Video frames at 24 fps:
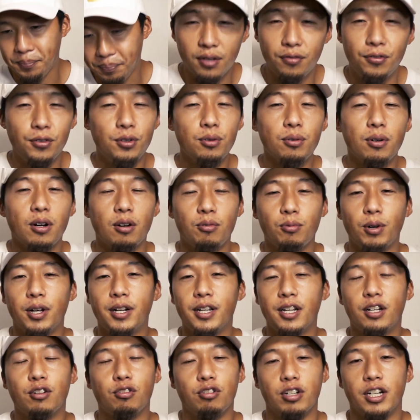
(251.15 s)
if you
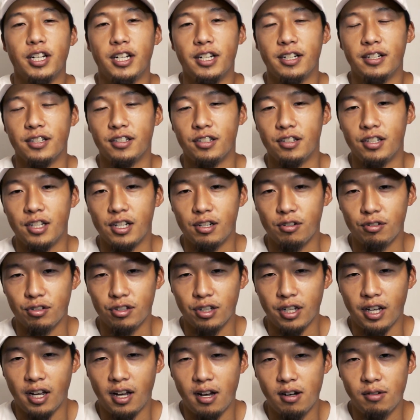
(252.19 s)
already created a
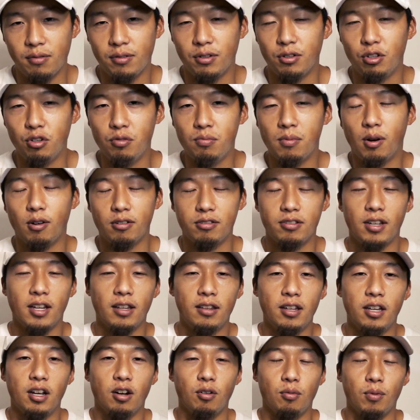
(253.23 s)
SNKRS account, you most
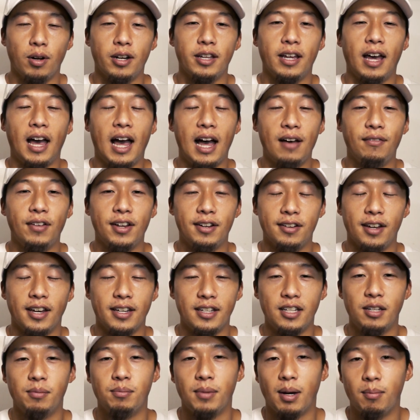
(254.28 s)
likely already have a
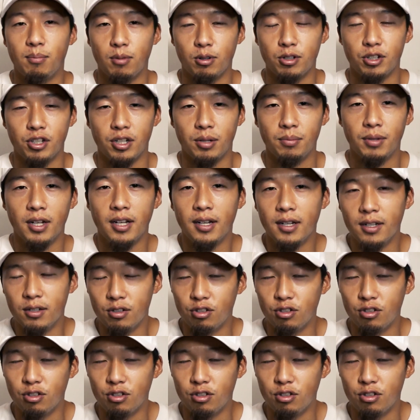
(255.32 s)
Nike membership.